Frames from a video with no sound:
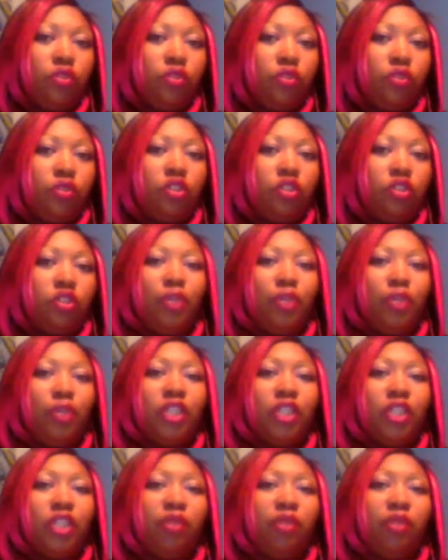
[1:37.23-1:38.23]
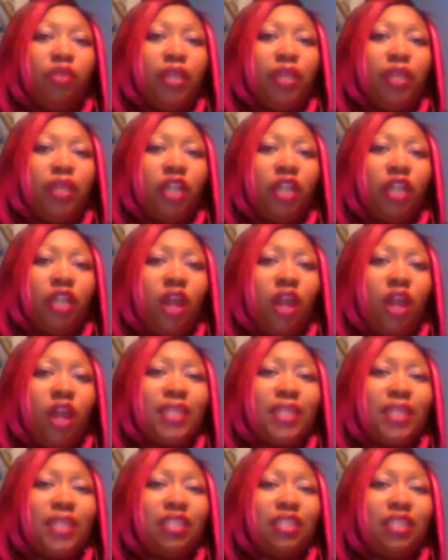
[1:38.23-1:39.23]
Jamaica Jane Pink Dobbs,
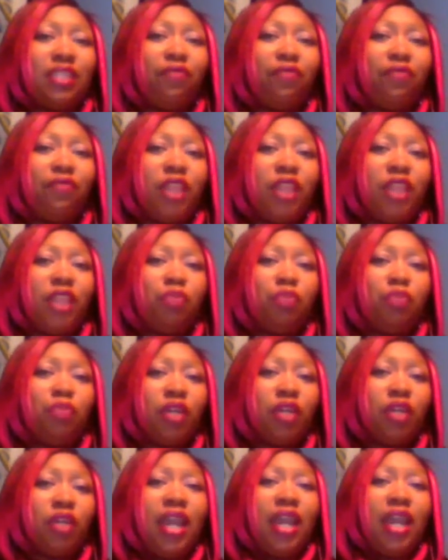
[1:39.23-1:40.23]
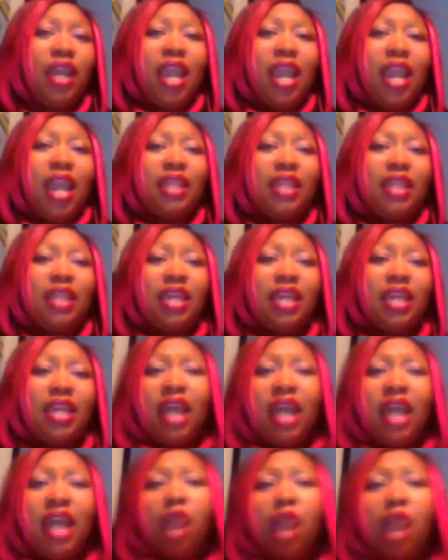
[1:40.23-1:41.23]
that's at Facebook. And then
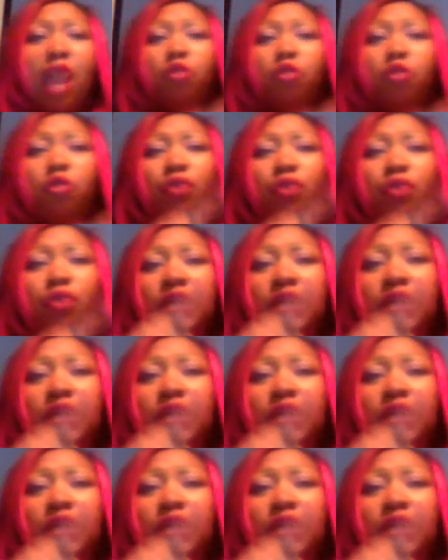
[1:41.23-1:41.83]
I will put